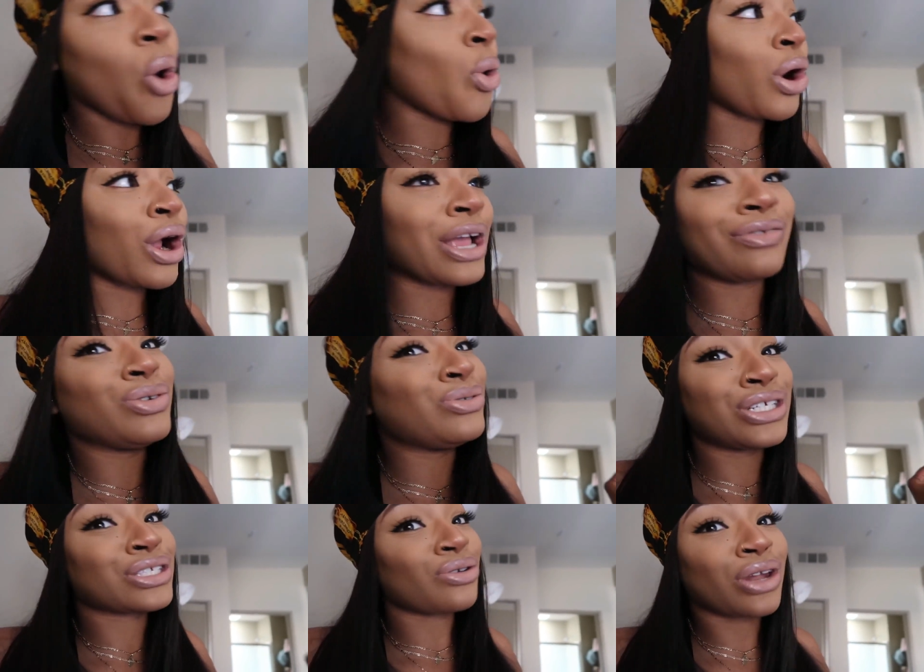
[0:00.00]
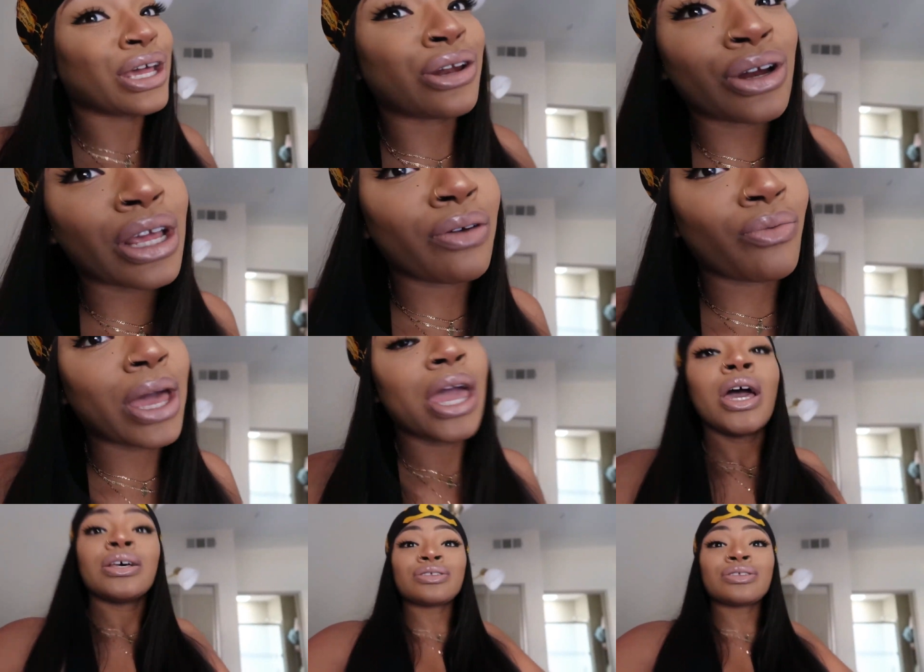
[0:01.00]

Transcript: or if you're just going to enter in a giveaway.